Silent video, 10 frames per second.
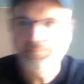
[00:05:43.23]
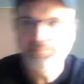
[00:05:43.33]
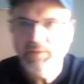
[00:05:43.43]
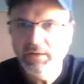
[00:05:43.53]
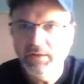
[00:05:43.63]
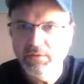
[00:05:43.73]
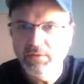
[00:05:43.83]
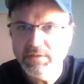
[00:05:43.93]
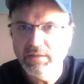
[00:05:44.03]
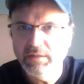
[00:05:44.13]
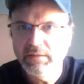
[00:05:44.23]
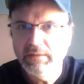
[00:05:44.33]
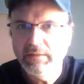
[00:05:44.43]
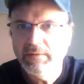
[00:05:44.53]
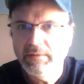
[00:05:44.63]
I know it's a
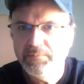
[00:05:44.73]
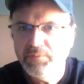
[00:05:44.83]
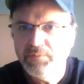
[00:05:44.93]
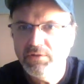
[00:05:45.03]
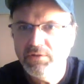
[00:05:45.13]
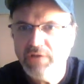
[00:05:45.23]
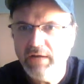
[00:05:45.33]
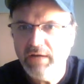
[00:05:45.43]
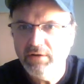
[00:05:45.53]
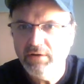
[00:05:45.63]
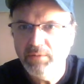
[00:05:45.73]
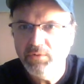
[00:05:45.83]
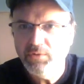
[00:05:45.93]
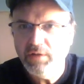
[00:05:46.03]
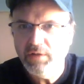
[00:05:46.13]
shocker. I'm
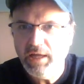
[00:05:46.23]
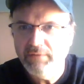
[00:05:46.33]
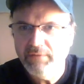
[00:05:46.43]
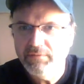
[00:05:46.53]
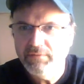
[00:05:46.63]
doing a live